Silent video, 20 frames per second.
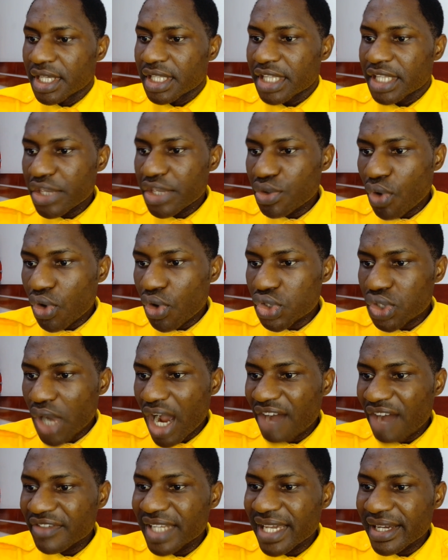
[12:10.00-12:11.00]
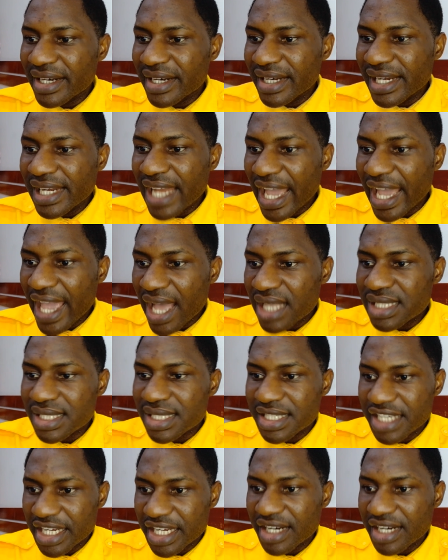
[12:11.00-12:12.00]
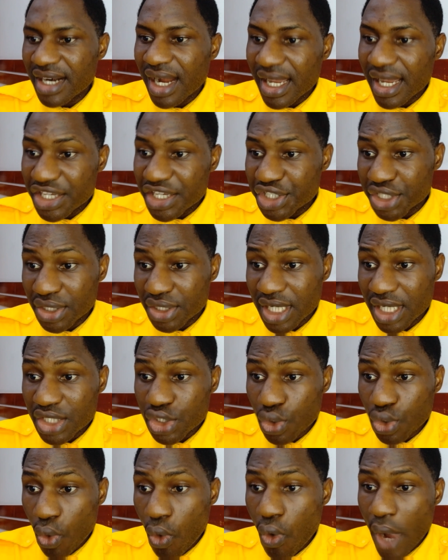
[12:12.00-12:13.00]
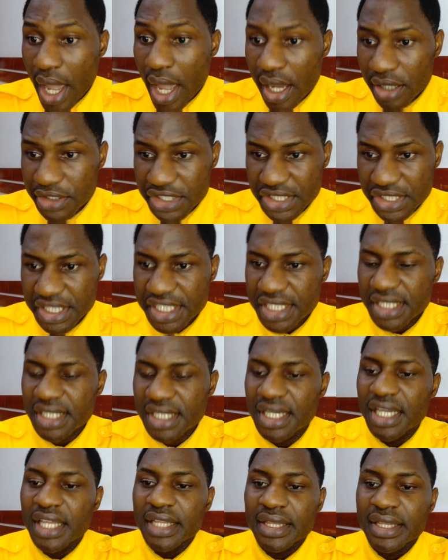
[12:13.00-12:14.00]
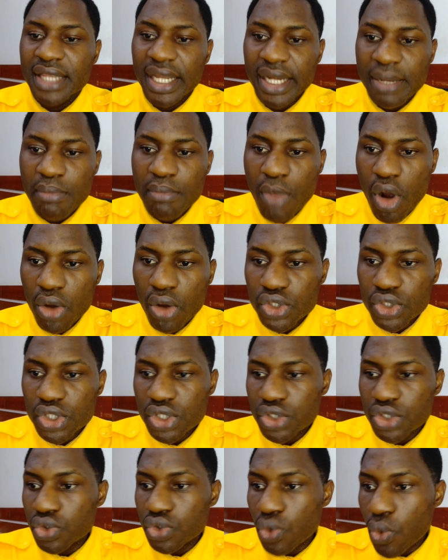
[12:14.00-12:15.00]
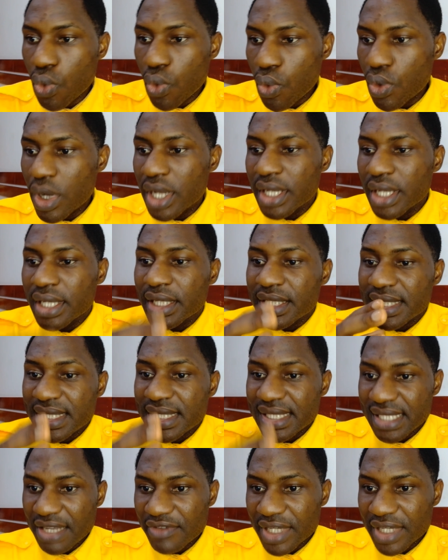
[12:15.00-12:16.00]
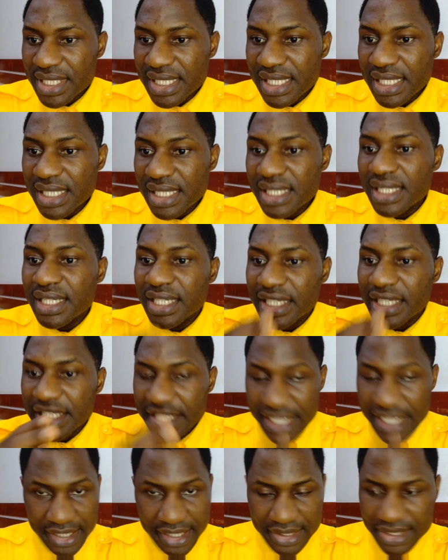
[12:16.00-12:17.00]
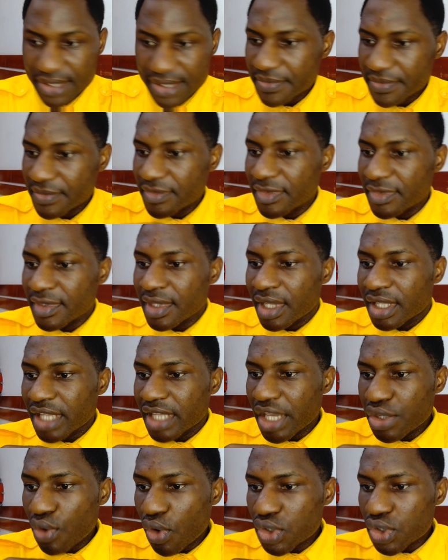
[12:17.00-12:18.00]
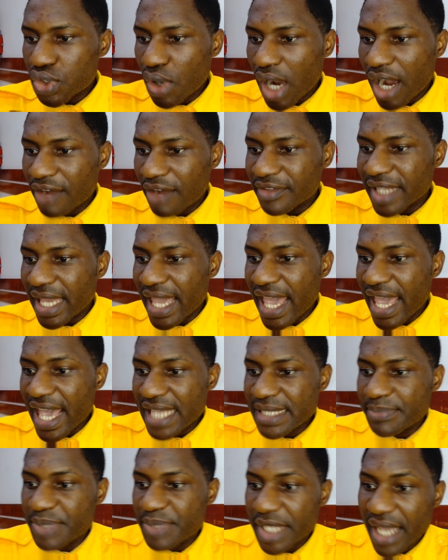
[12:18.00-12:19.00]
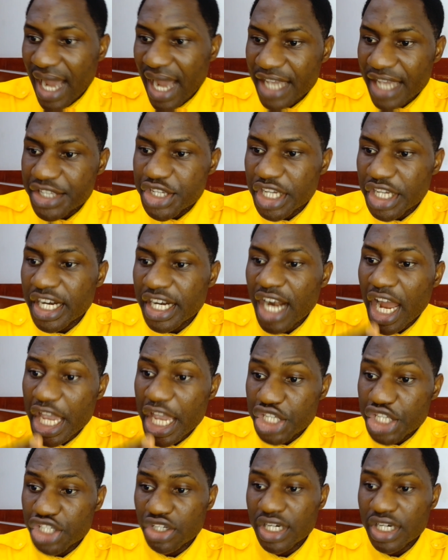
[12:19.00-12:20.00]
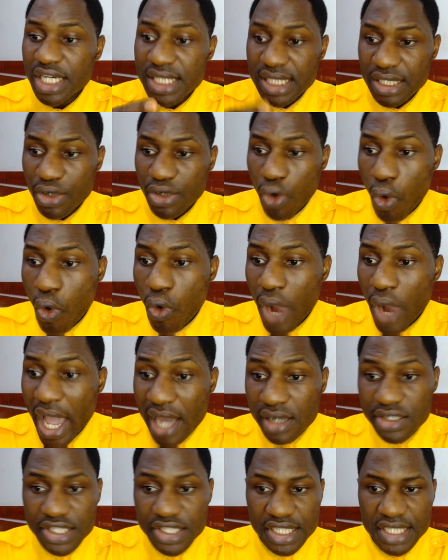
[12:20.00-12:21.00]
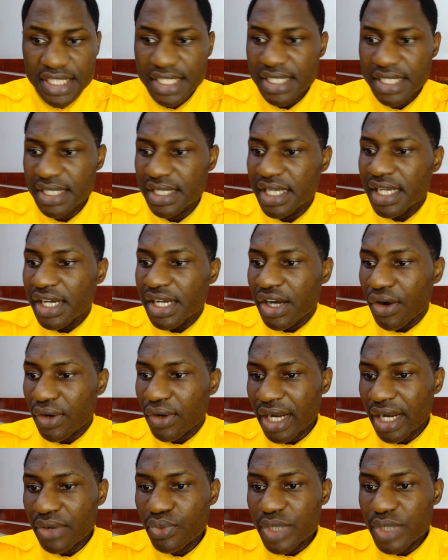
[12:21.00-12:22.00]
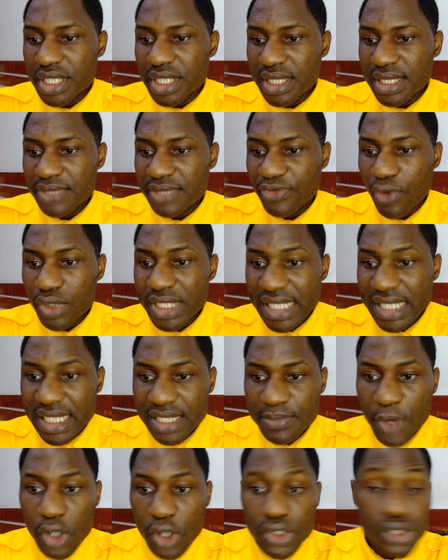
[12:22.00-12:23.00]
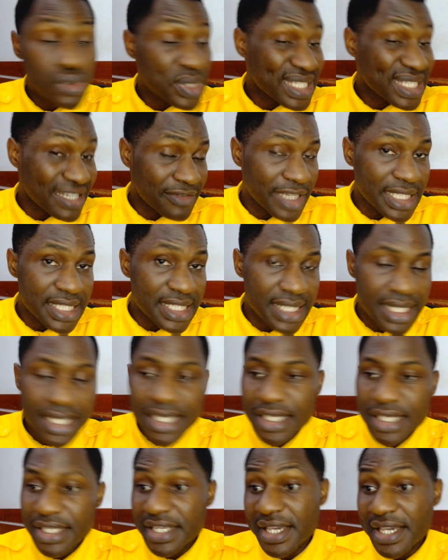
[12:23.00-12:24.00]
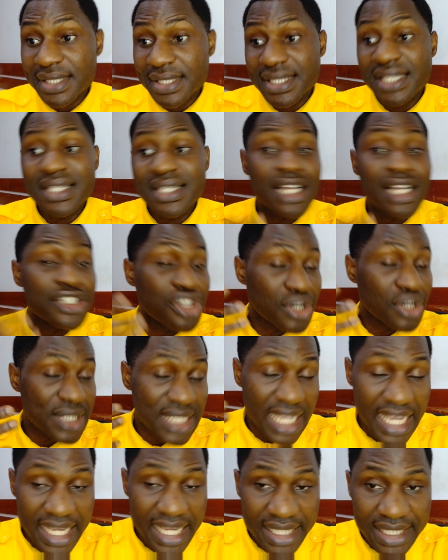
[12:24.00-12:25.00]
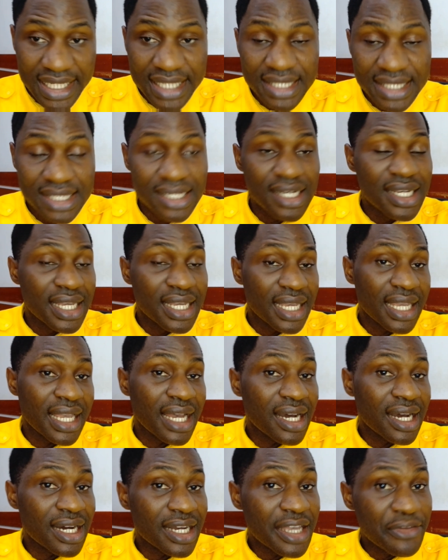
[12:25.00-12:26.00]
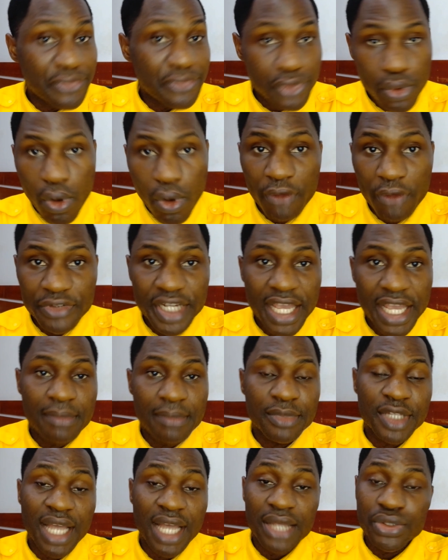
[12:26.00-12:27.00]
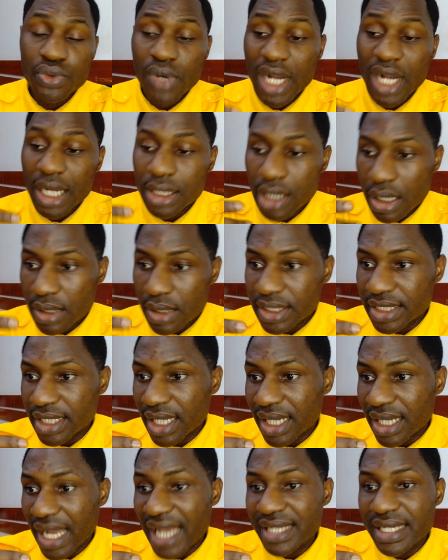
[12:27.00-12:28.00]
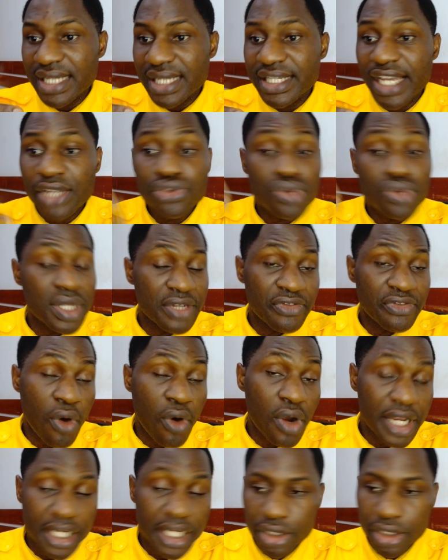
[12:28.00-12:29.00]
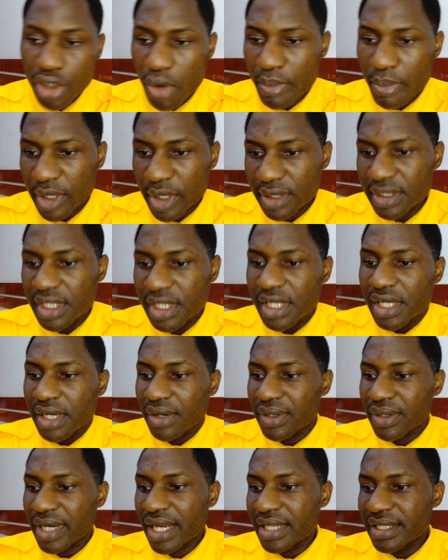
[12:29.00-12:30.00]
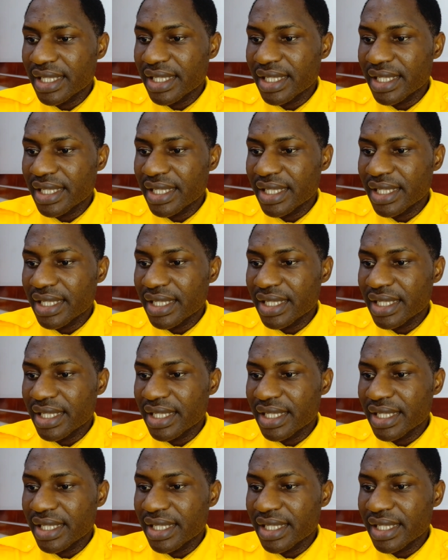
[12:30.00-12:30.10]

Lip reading: Then you also have the Reliance General Insurance Co. Ltd, 3 months to 70 years. Then you also have the SBI General Insurance Co. Ltd, all right, which is for 6 months to 70 years. These are just a list, a few of them that you can contact. I think there are 24 in number, all right.